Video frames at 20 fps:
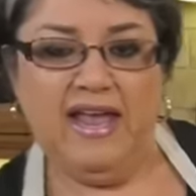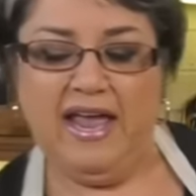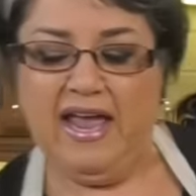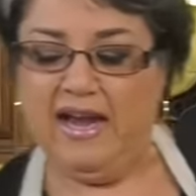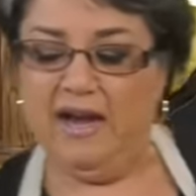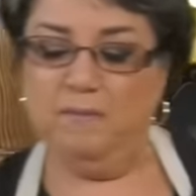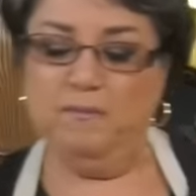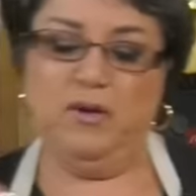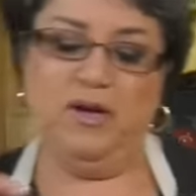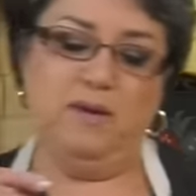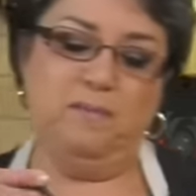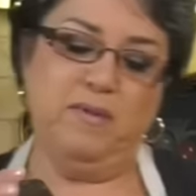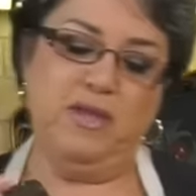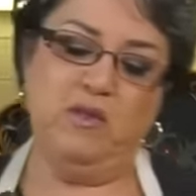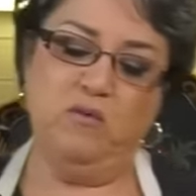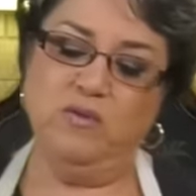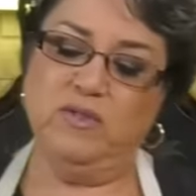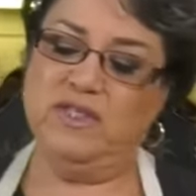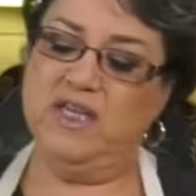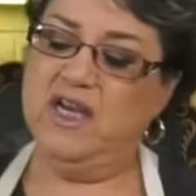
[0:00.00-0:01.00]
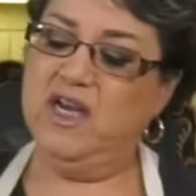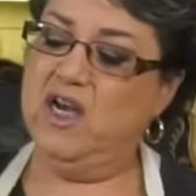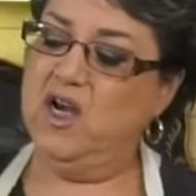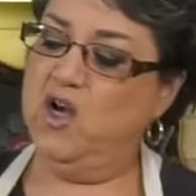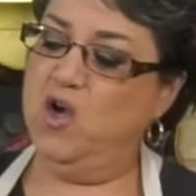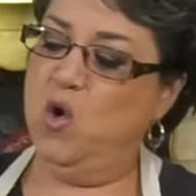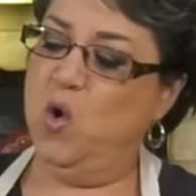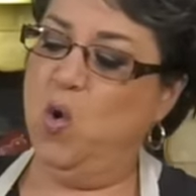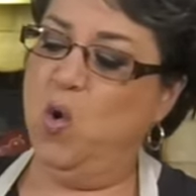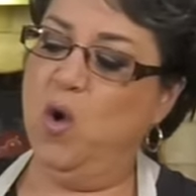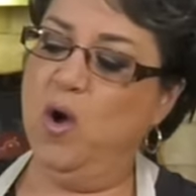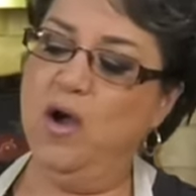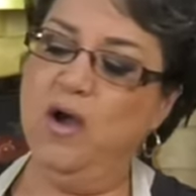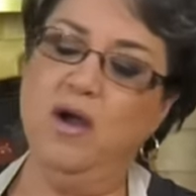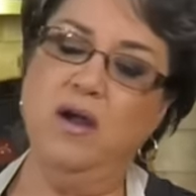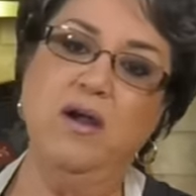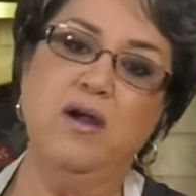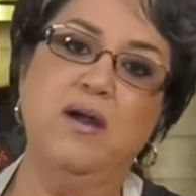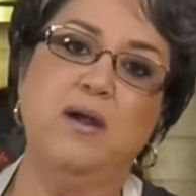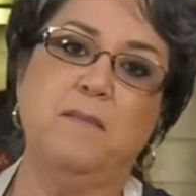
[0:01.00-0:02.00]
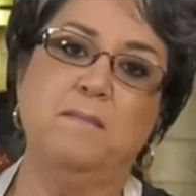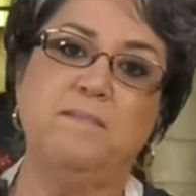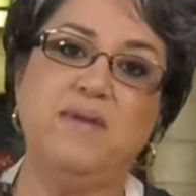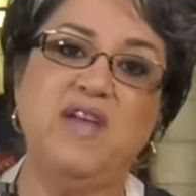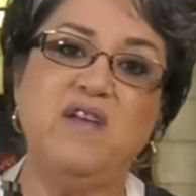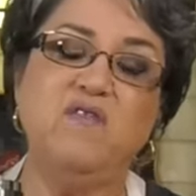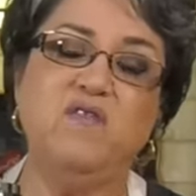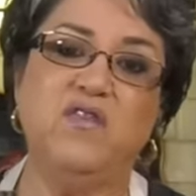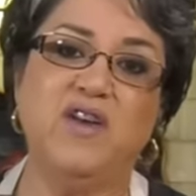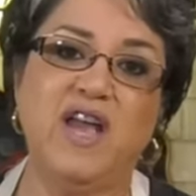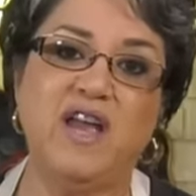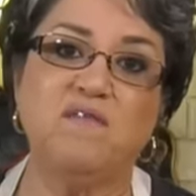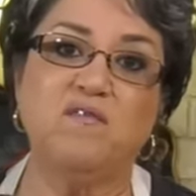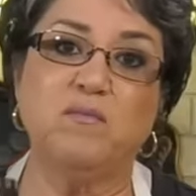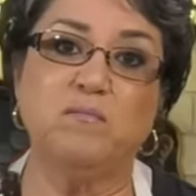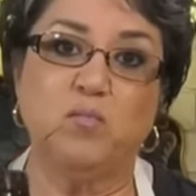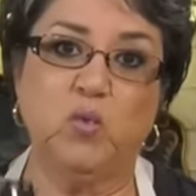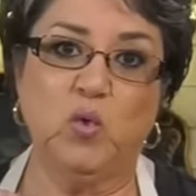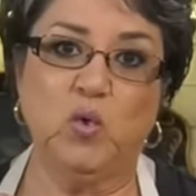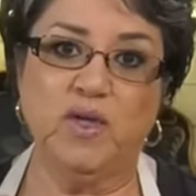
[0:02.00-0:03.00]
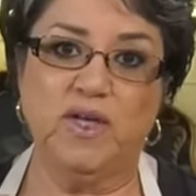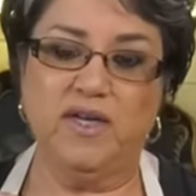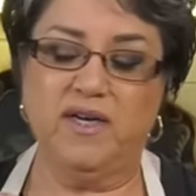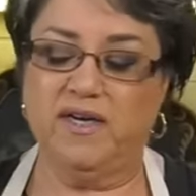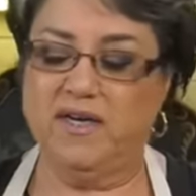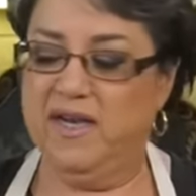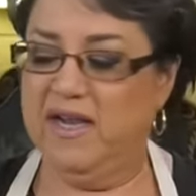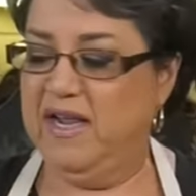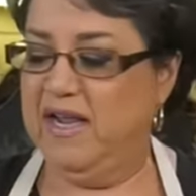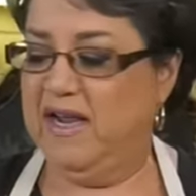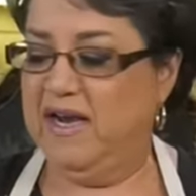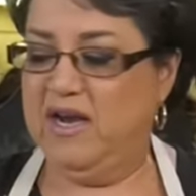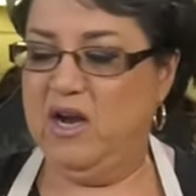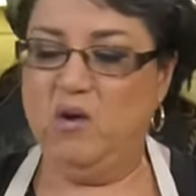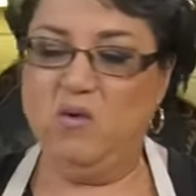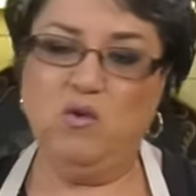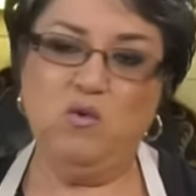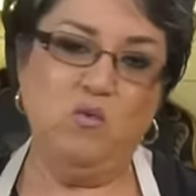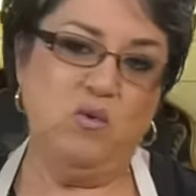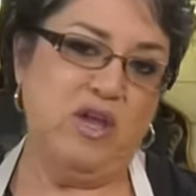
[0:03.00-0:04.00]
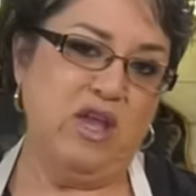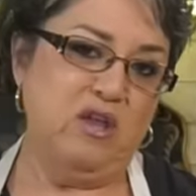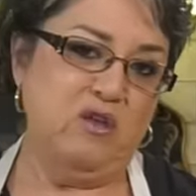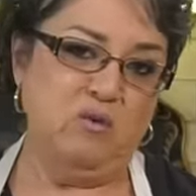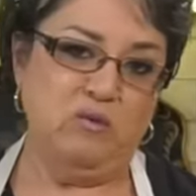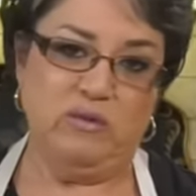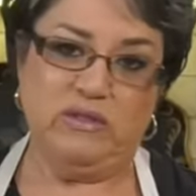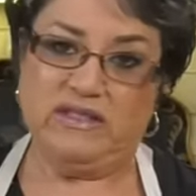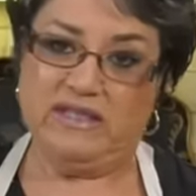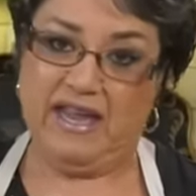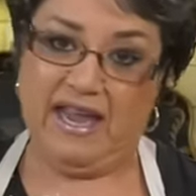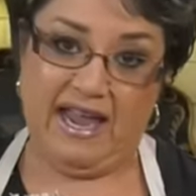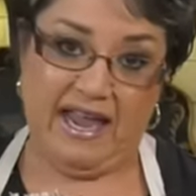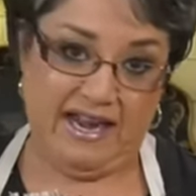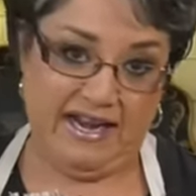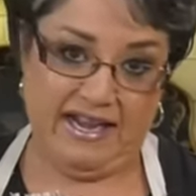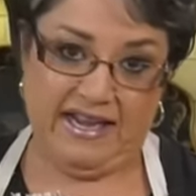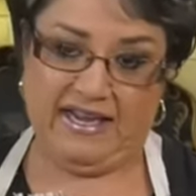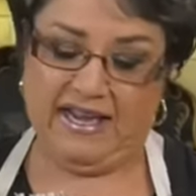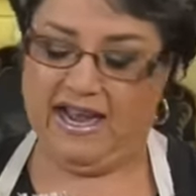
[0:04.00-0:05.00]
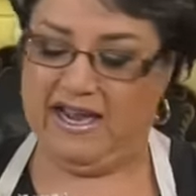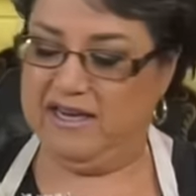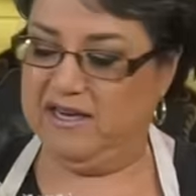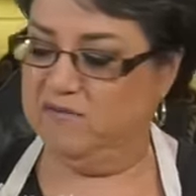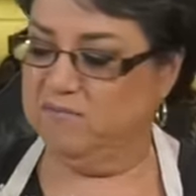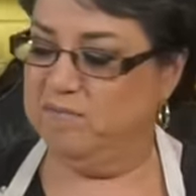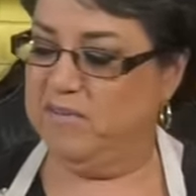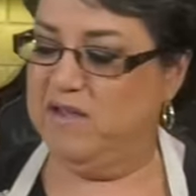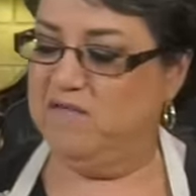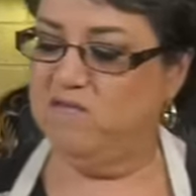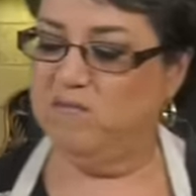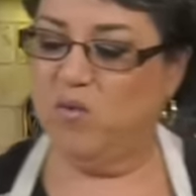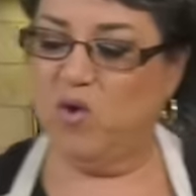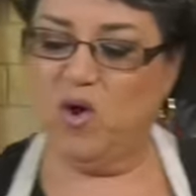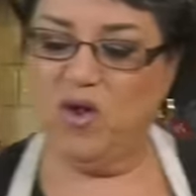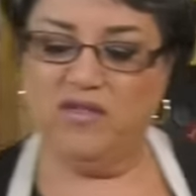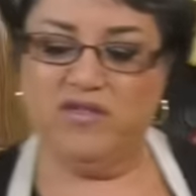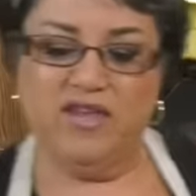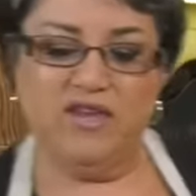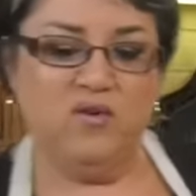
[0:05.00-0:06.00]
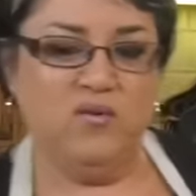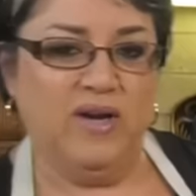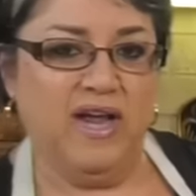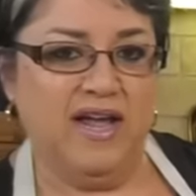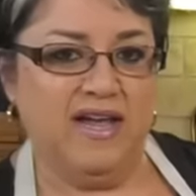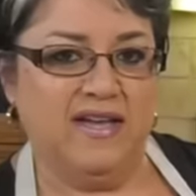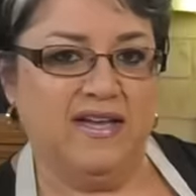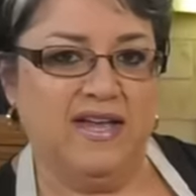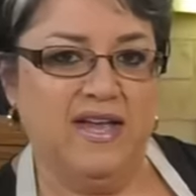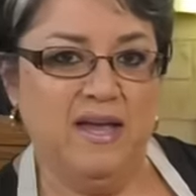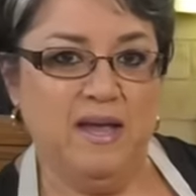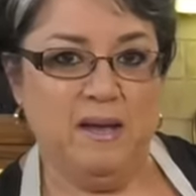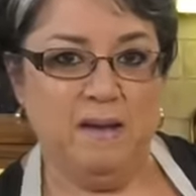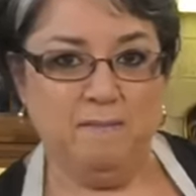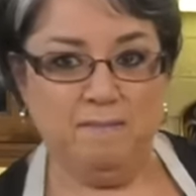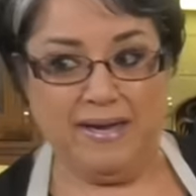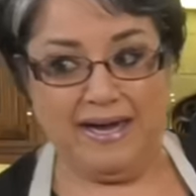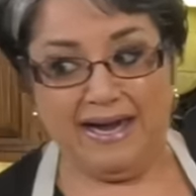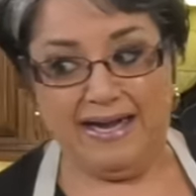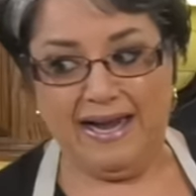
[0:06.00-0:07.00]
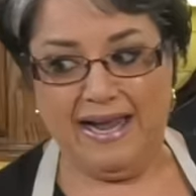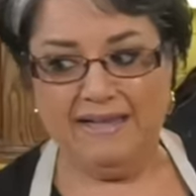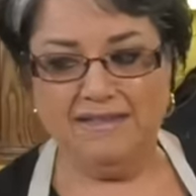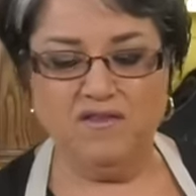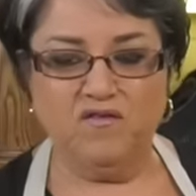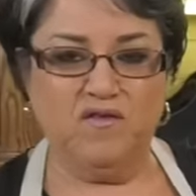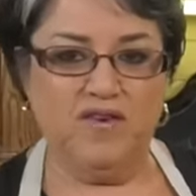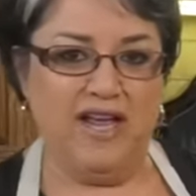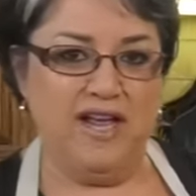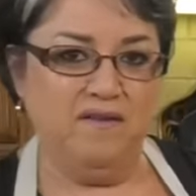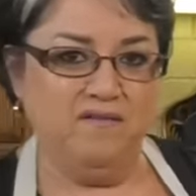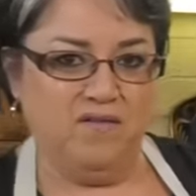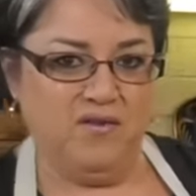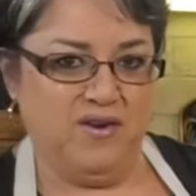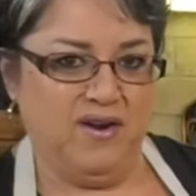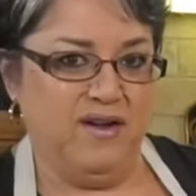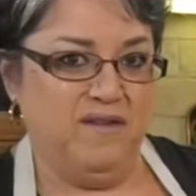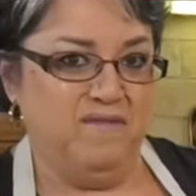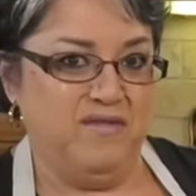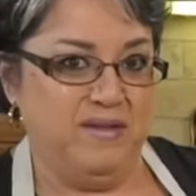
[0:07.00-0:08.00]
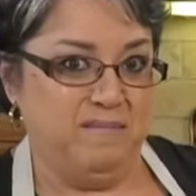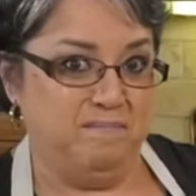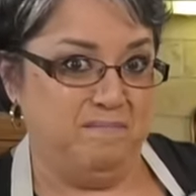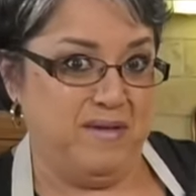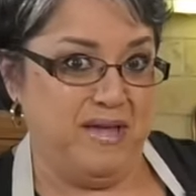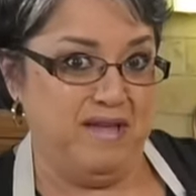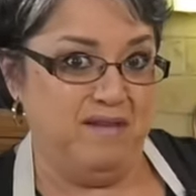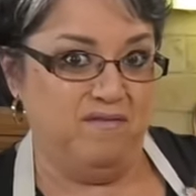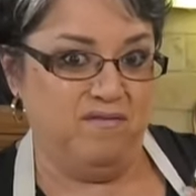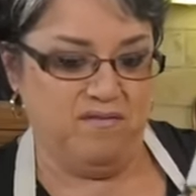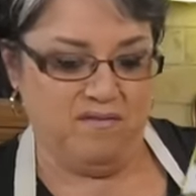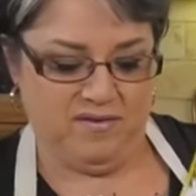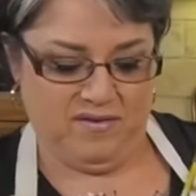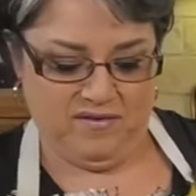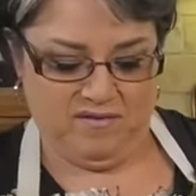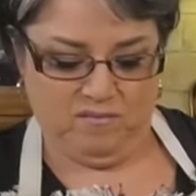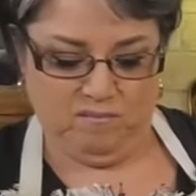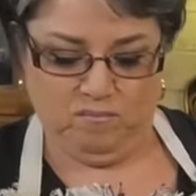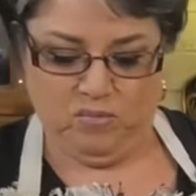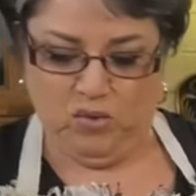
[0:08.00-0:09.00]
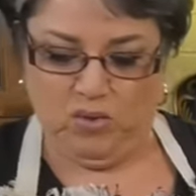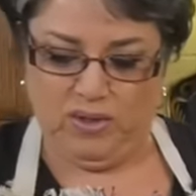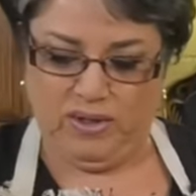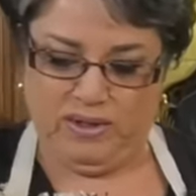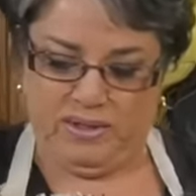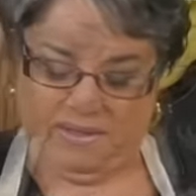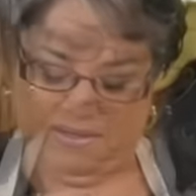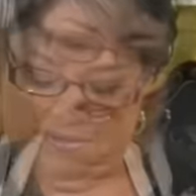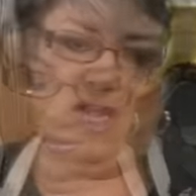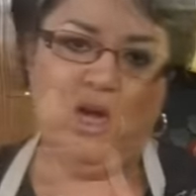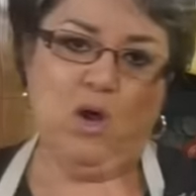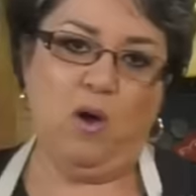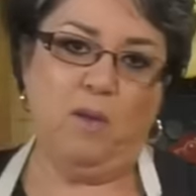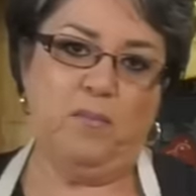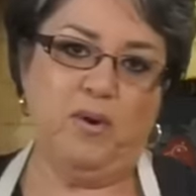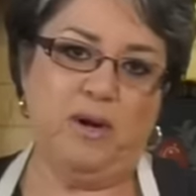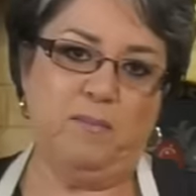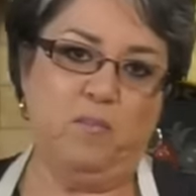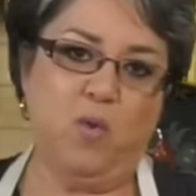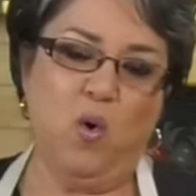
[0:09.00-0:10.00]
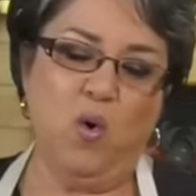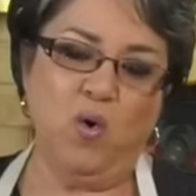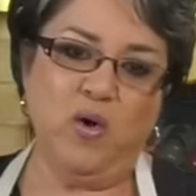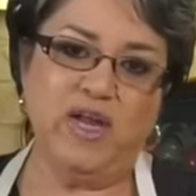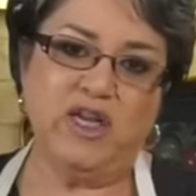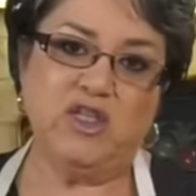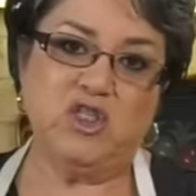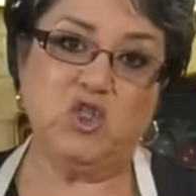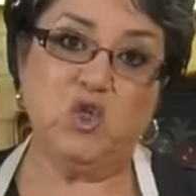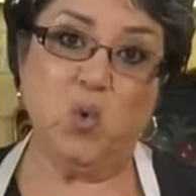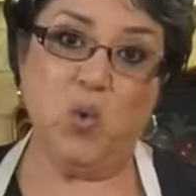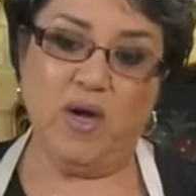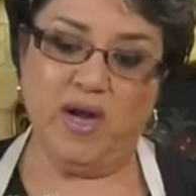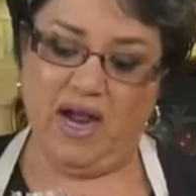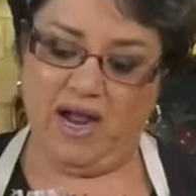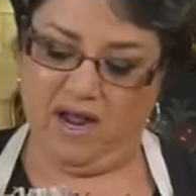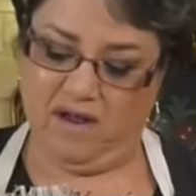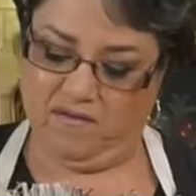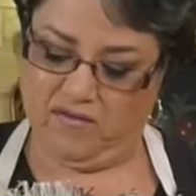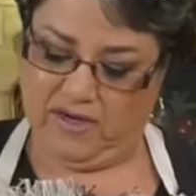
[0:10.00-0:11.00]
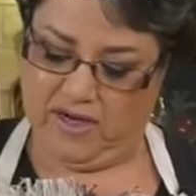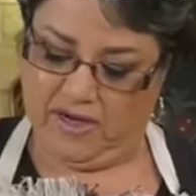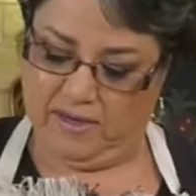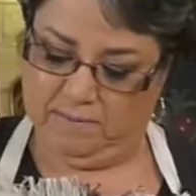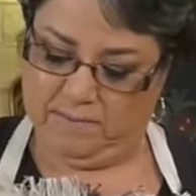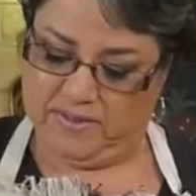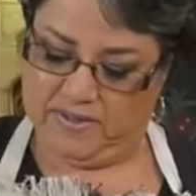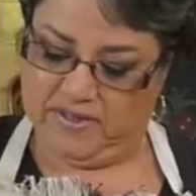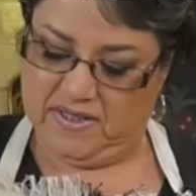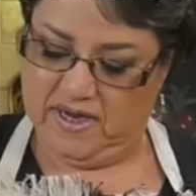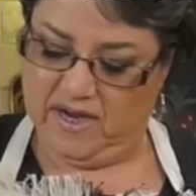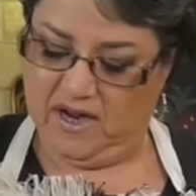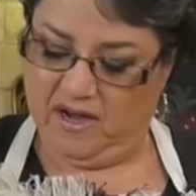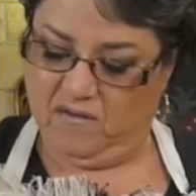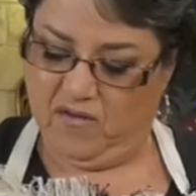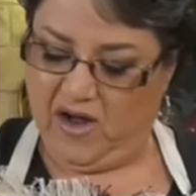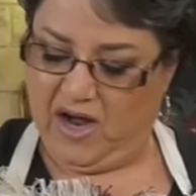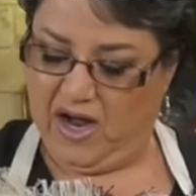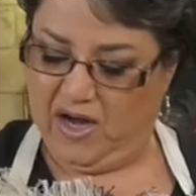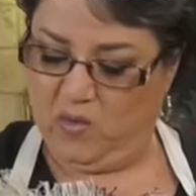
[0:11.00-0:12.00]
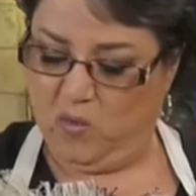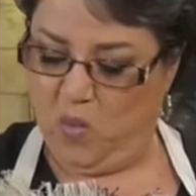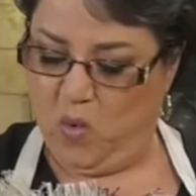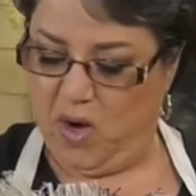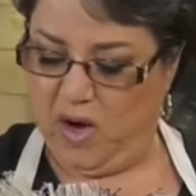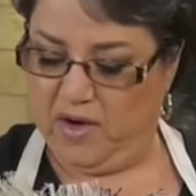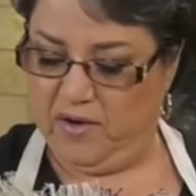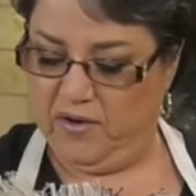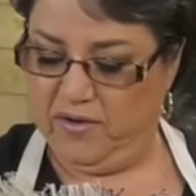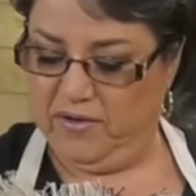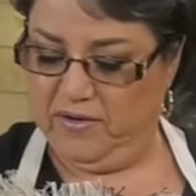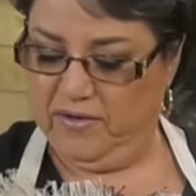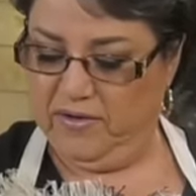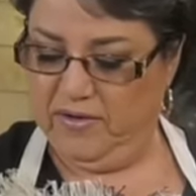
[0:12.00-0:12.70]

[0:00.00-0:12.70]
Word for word: and I'm gonna be using Knorr beef flavor bouillon. Now you can use any kind of beef broth that you like, but I like the flavor of the beef bouillon. Now I'm gonna pour in two and a half cups of hot water